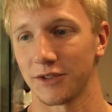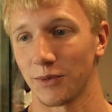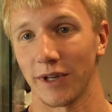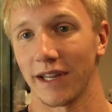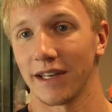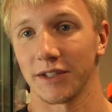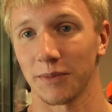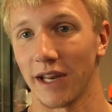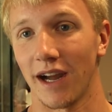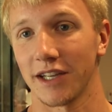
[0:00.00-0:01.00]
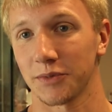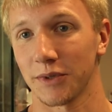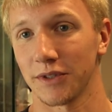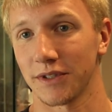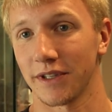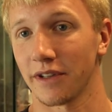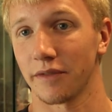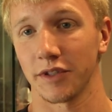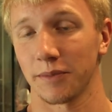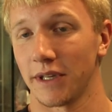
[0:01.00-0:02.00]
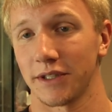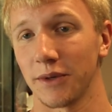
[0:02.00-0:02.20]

just want to get in as many hospitals and deliver as many